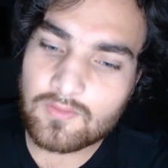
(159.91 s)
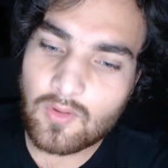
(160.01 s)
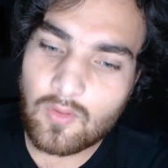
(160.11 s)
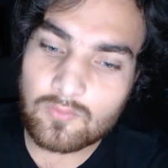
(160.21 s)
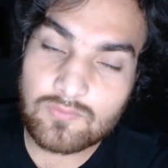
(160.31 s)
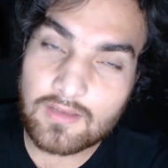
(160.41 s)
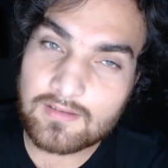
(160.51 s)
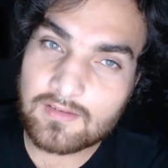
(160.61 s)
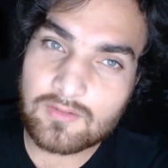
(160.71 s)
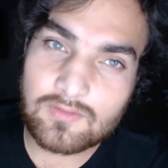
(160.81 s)
So
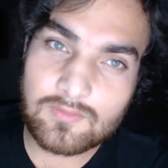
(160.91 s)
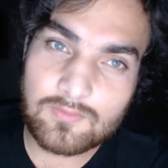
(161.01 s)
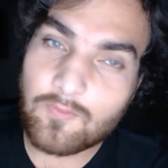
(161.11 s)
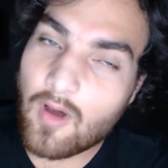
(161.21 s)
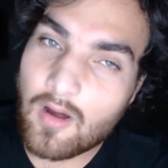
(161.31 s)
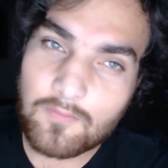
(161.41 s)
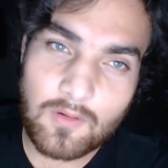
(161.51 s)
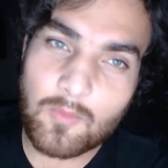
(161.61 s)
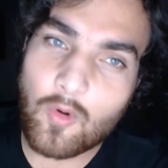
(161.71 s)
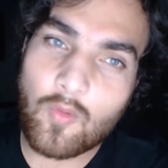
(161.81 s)
this is far
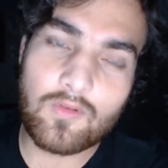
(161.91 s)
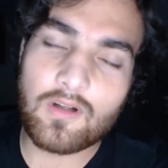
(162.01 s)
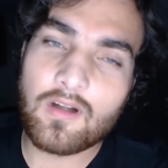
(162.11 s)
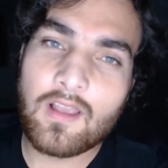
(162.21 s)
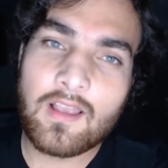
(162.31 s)
from over.